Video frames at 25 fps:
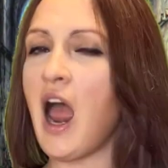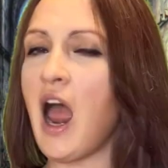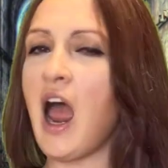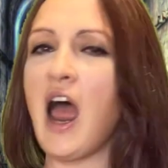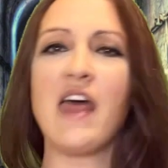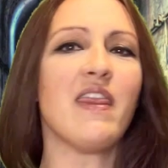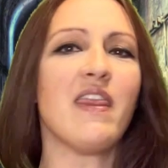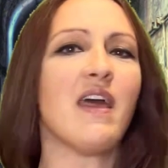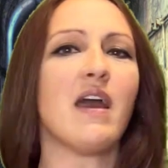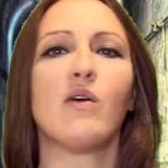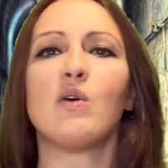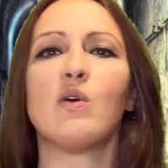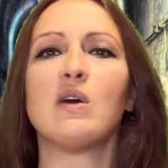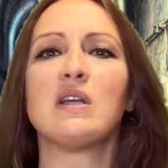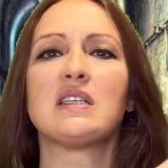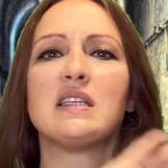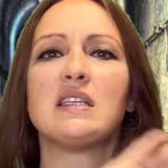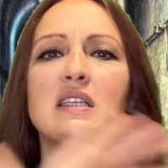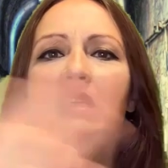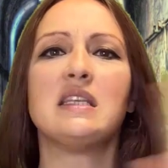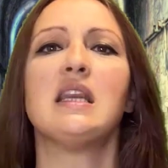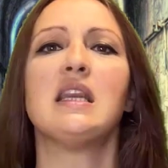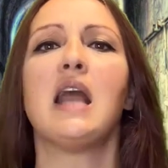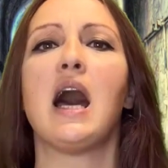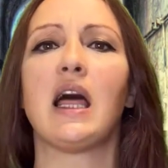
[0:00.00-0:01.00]
and there was
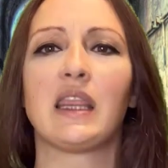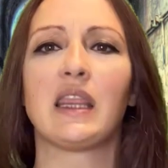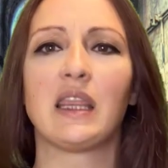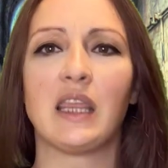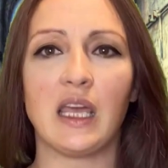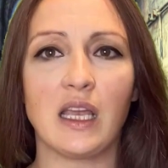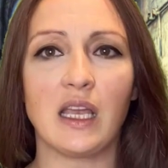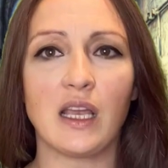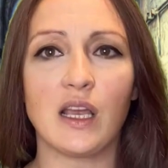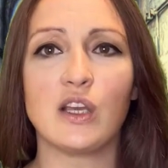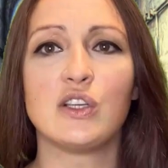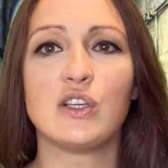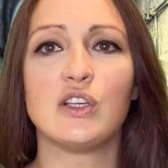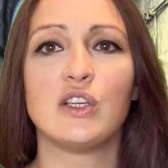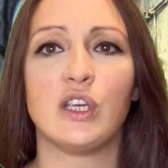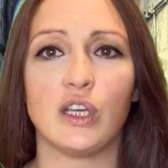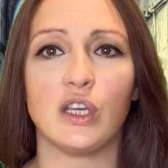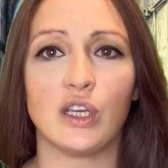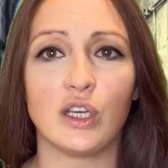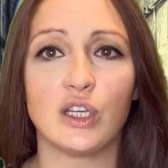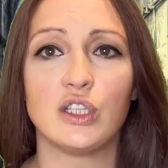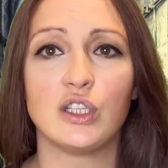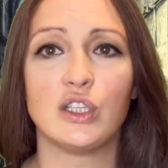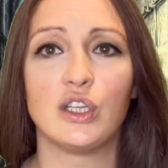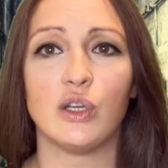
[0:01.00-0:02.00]
nothing she
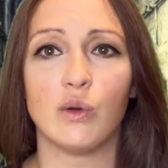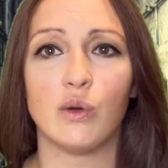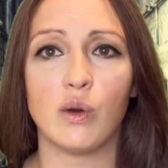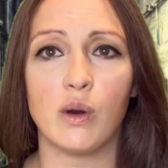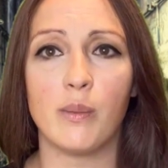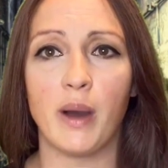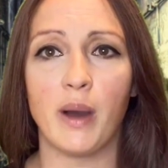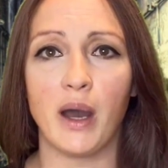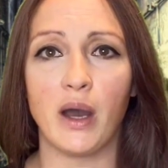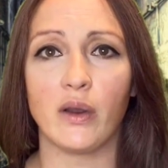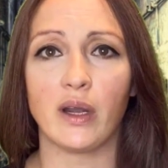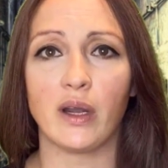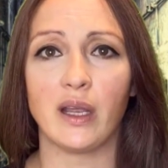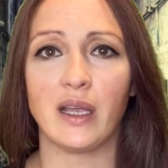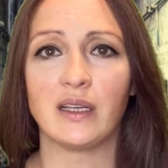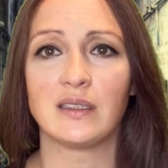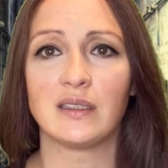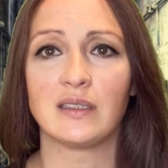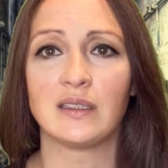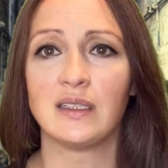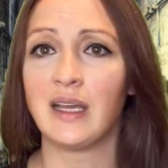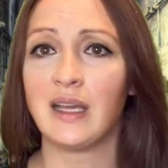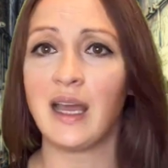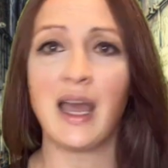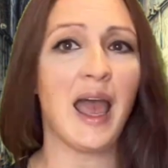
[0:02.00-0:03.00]
could do about it.
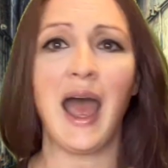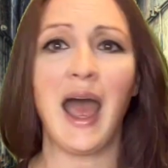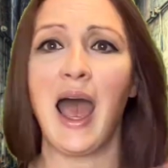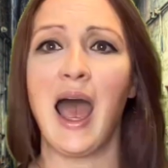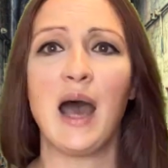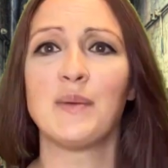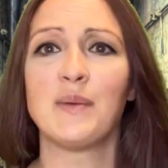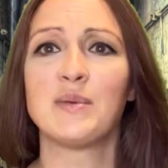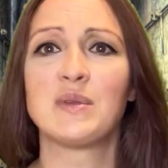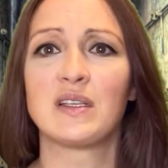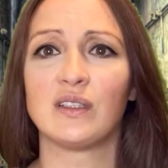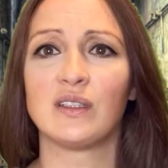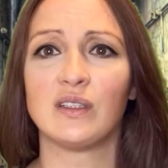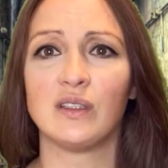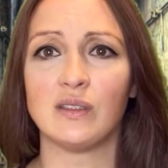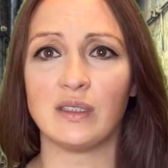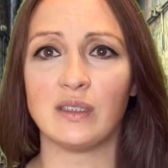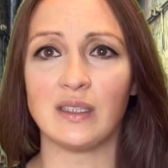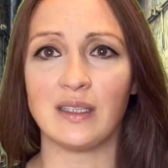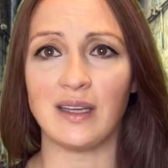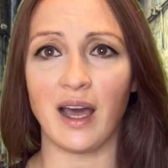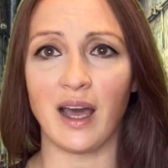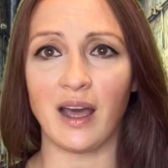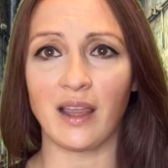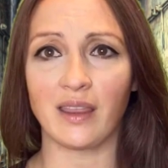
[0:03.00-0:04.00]

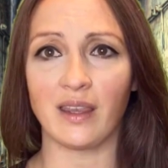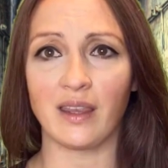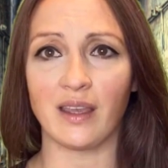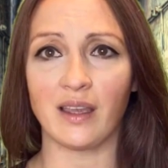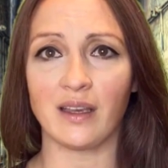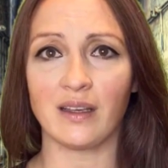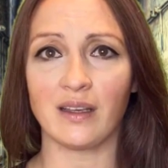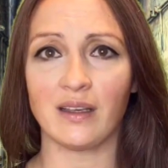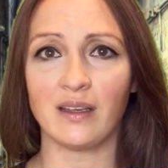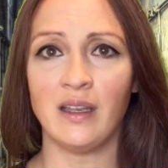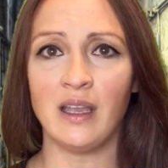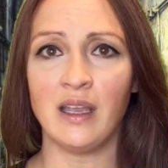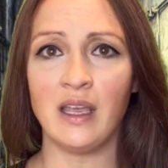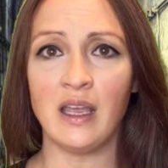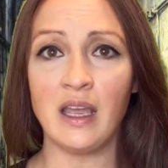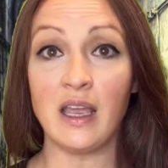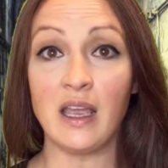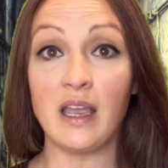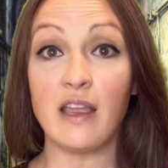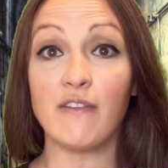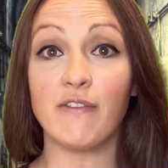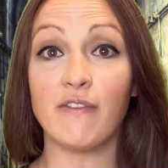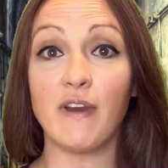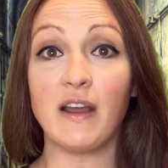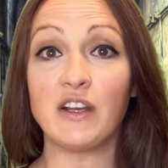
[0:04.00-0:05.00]
Absolutely nothing.
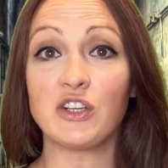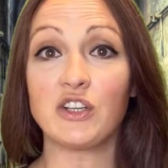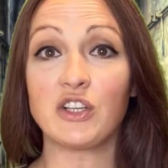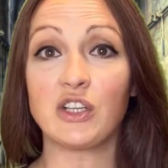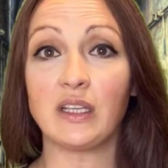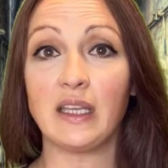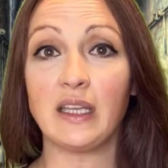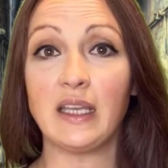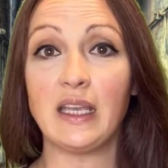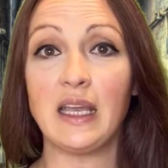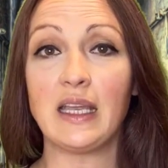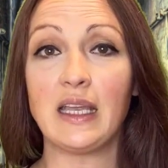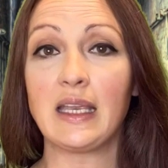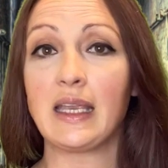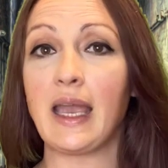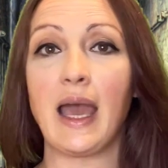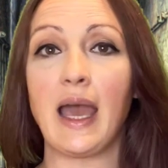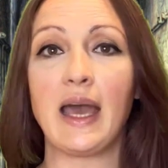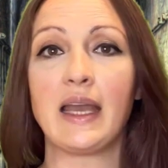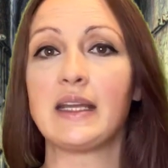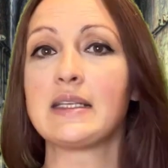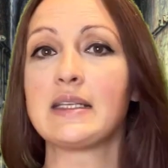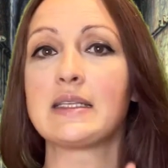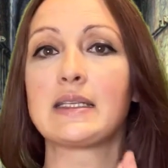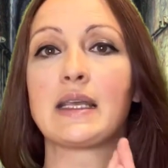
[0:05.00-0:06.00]
Eventually,
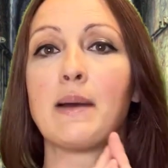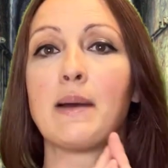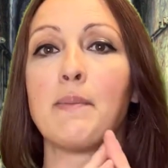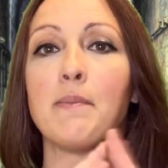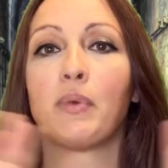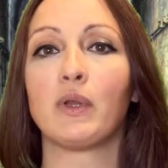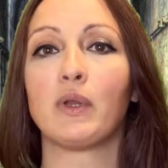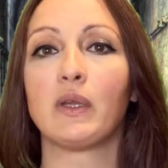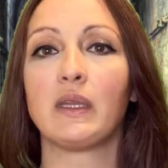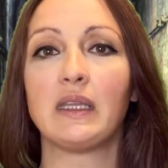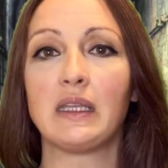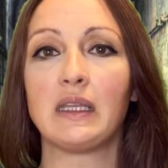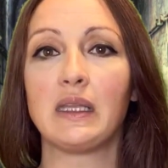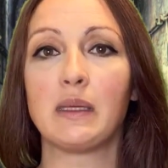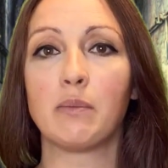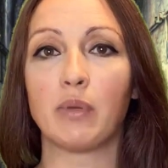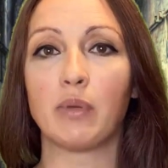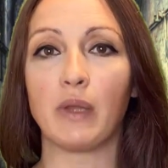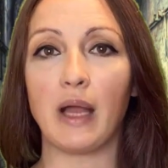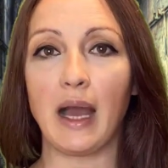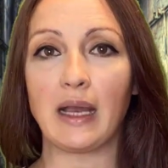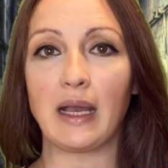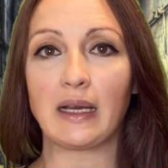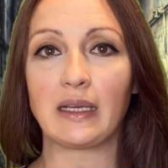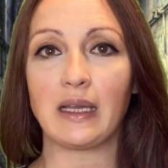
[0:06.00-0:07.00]
Candace completely
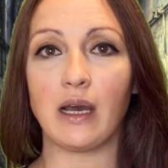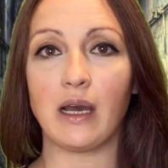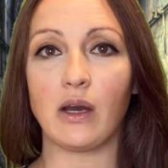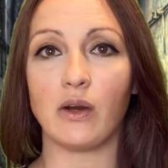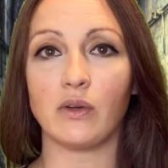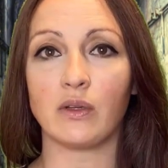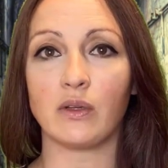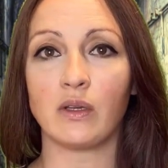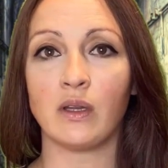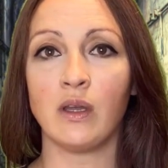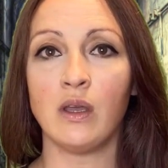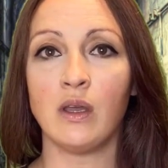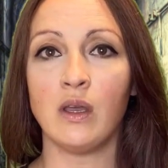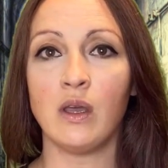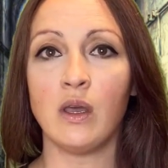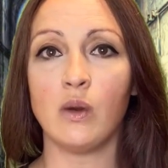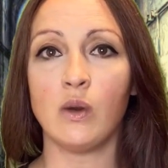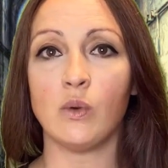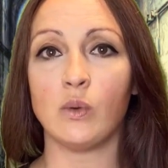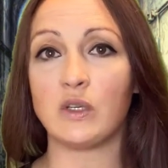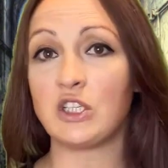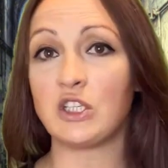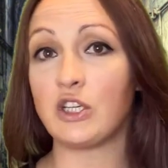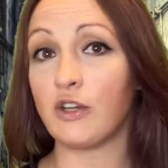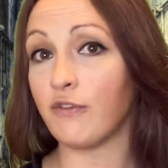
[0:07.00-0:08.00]
blacked out.
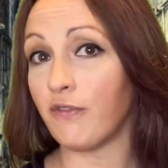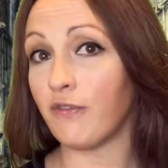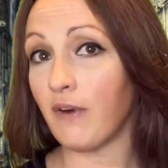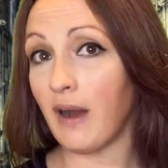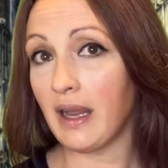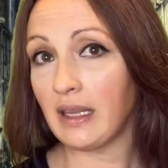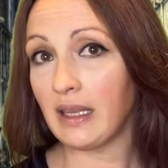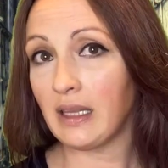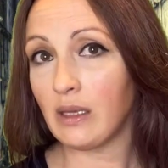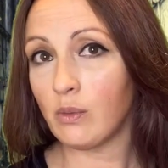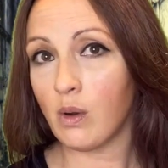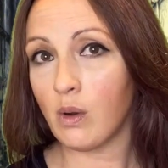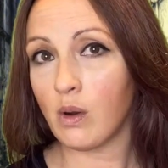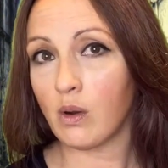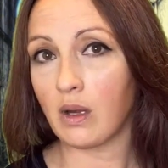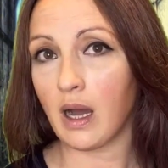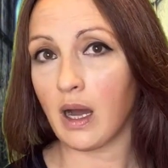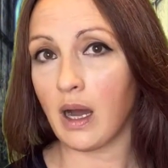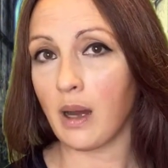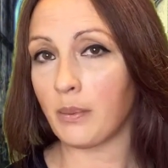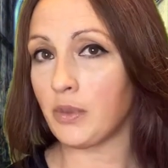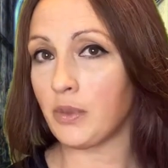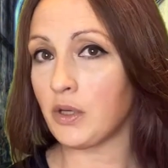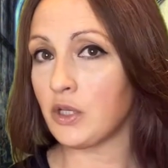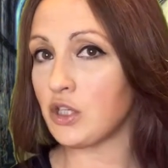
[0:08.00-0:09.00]
When she finally woke
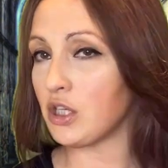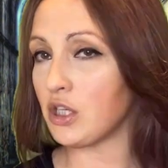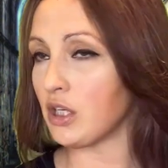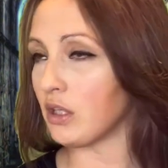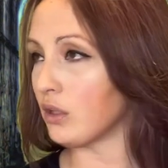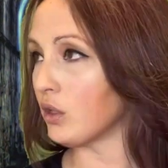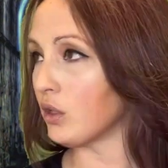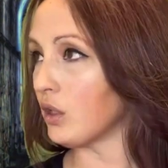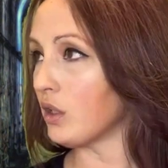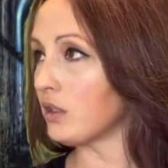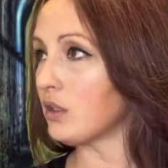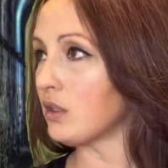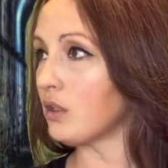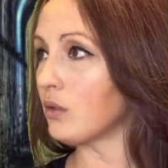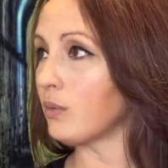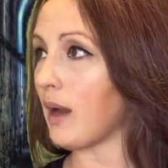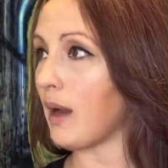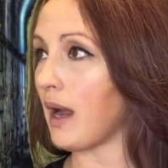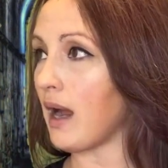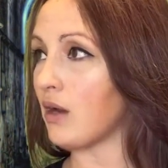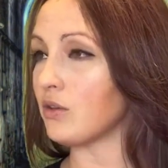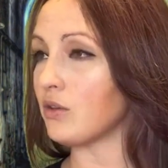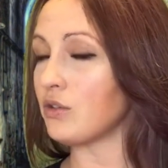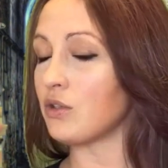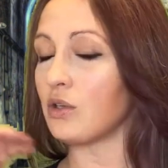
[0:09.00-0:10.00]
up, she looked
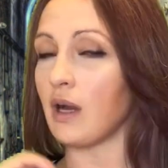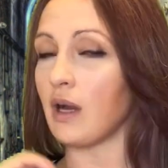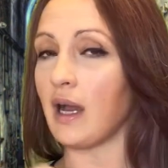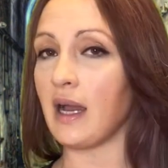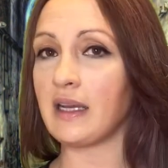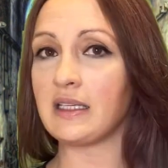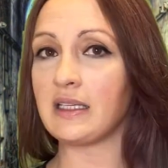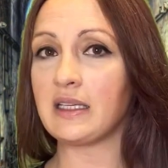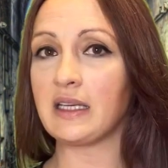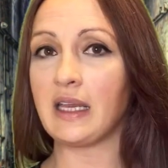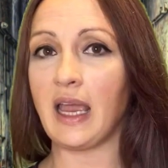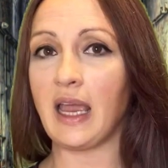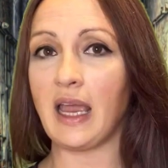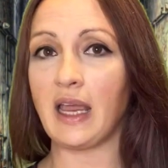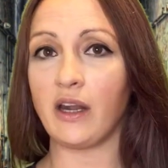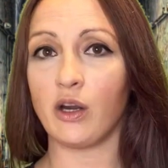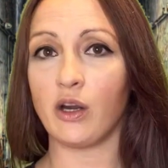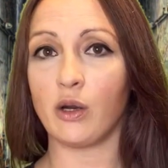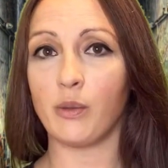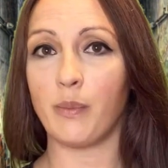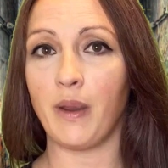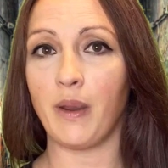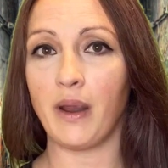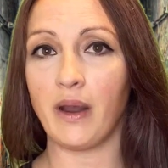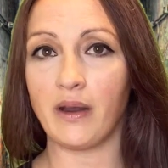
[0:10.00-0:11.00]
around trying to gain her
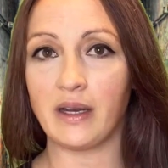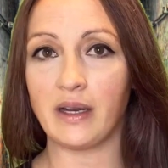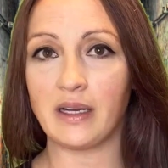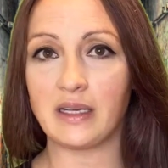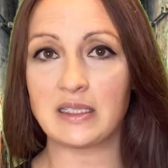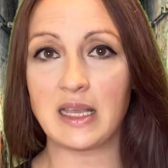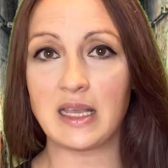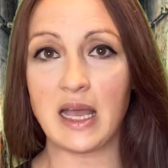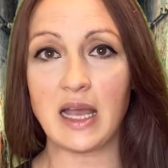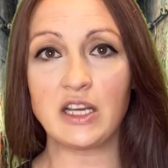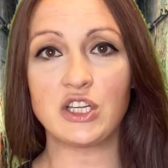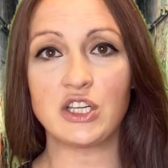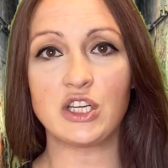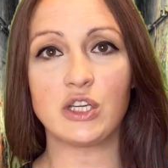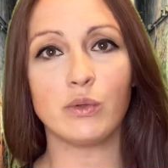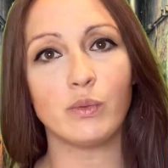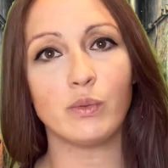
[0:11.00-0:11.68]
bearings, and she